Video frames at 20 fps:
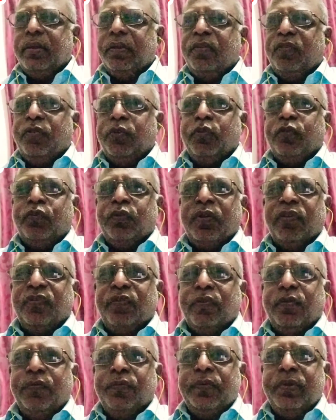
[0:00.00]
is used
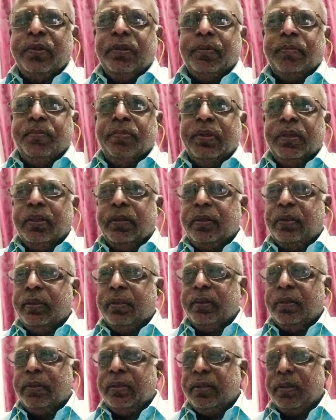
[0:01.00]
as a verb.
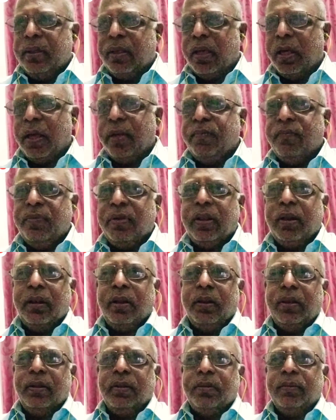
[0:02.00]
I am well.